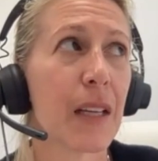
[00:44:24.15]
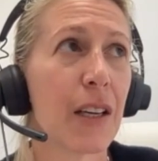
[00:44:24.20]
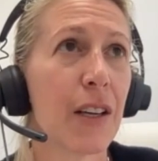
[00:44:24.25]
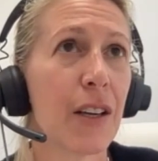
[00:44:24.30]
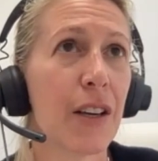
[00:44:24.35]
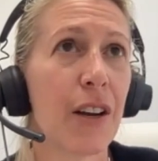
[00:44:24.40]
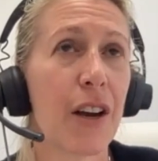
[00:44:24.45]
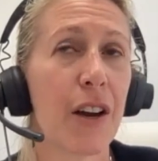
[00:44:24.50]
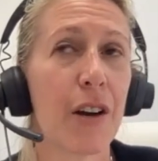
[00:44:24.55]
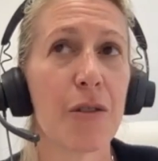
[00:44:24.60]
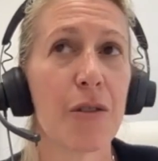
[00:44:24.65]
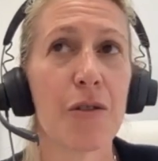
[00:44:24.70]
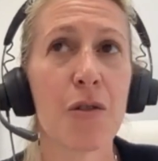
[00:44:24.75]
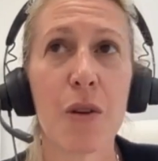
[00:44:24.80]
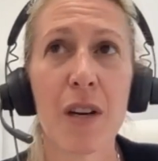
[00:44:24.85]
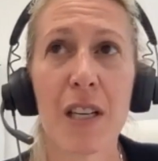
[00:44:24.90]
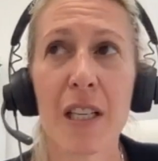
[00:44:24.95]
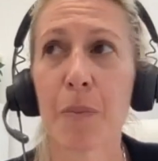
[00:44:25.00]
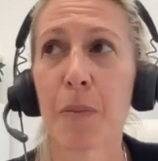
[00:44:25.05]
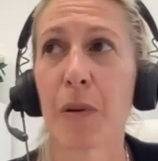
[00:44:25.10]
you know,
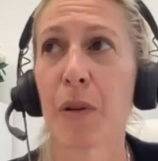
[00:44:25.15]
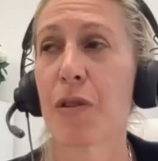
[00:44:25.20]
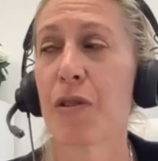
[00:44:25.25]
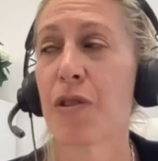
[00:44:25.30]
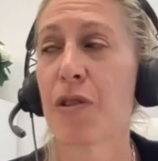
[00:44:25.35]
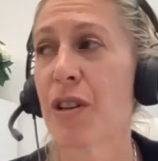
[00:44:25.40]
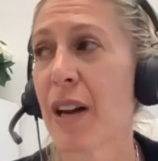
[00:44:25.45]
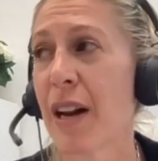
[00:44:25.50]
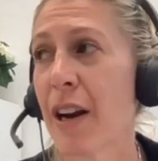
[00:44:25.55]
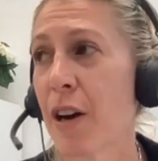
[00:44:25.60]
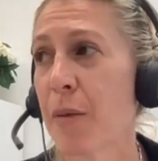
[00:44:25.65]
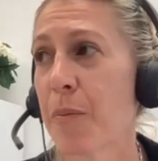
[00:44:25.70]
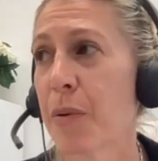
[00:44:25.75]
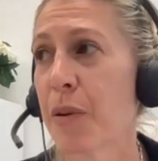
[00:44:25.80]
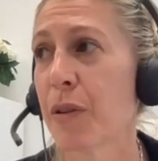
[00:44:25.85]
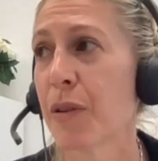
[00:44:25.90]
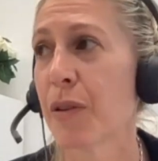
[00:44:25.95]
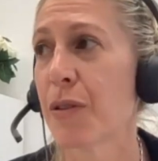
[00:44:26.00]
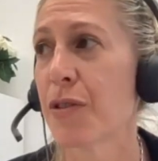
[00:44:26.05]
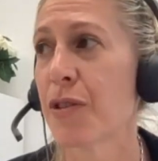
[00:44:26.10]
noise pollution, air
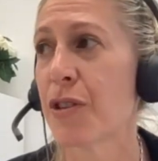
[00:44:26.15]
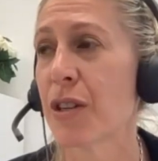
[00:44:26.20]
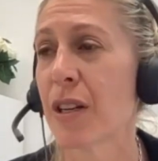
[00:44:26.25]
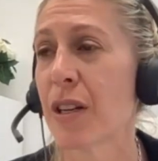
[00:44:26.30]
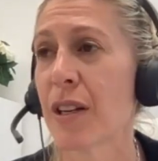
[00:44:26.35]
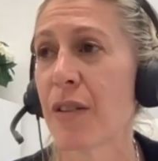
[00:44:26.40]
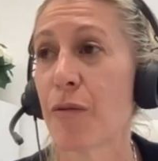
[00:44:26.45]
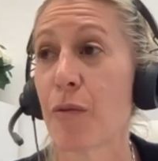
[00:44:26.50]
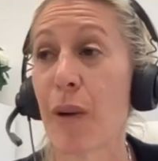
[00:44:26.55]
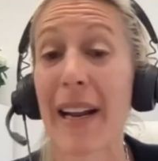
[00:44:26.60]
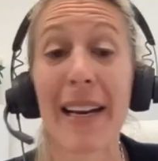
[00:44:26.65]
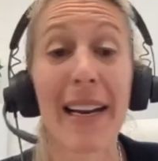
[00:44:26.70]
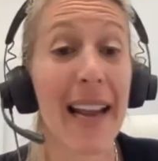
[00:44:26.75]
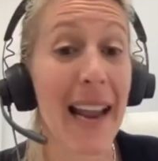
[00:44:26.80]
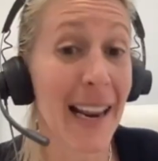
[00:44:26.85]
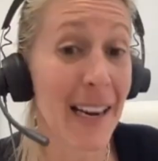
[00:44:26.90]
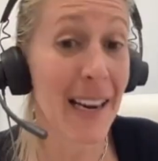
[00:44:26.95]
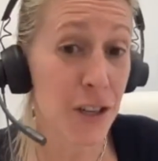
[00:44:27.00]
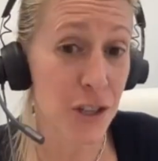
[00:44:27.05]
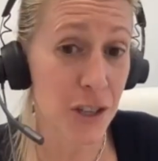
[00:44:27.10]
pollution,
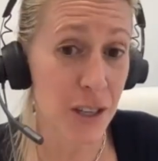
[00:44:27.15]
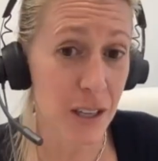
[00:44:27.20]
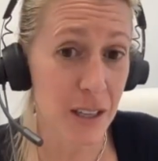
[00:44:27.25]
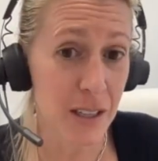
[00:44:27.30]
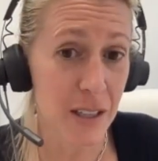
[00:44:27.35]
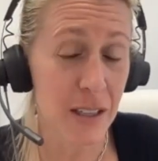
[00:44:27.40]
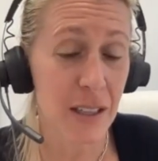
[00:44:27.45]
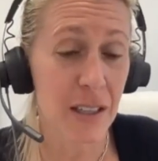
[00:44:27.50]
radiation.